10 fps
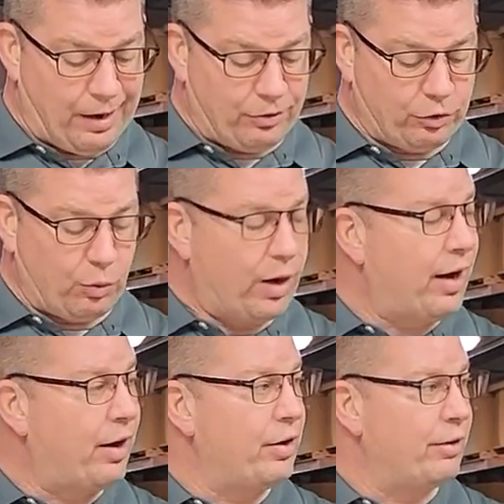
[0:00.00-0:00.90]
square
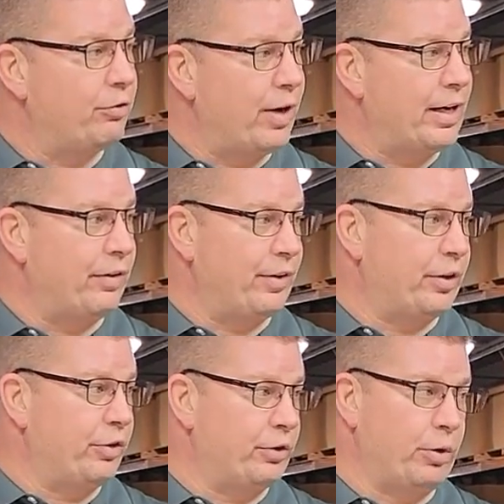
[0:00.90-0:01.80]
area of radiator that you're
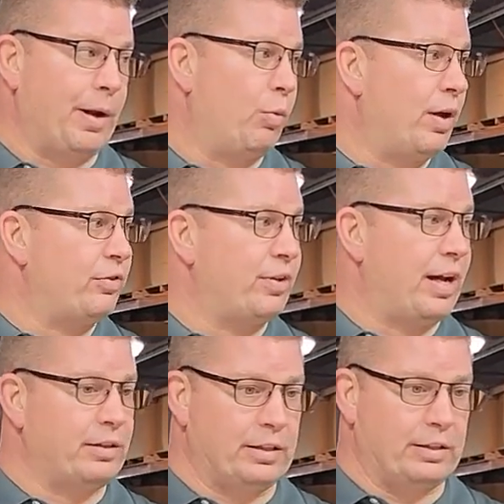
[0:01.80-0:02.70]
using, no matter what
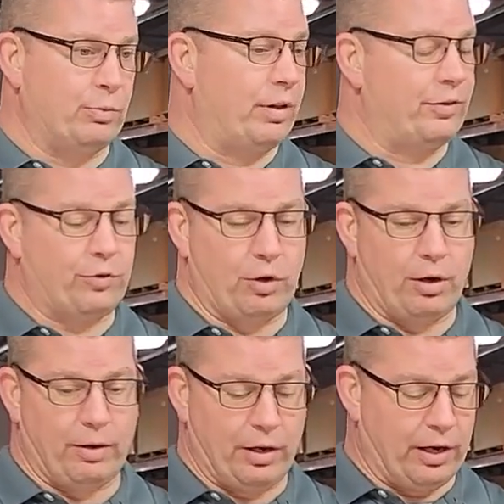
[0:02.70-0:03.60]
size it is, whether it's for
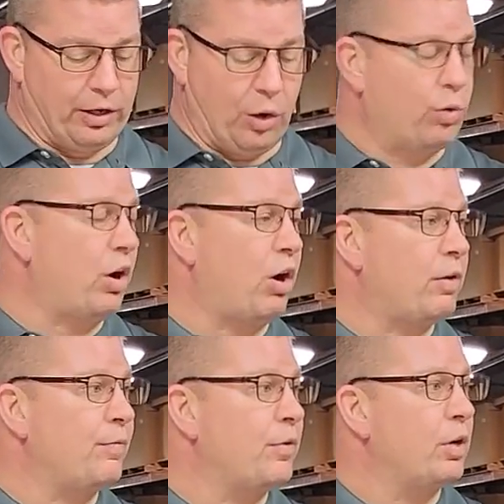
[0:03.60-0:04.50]
a, a go-kart
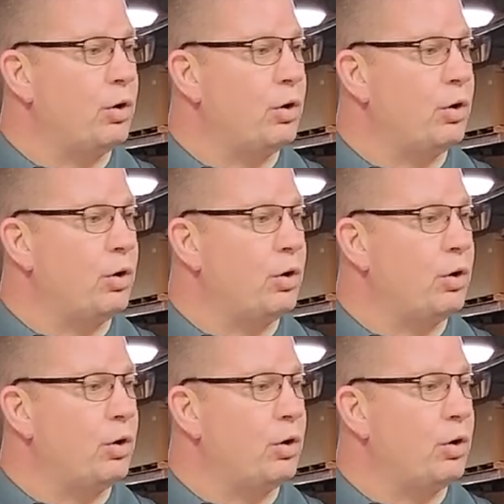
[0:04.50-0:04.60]
right.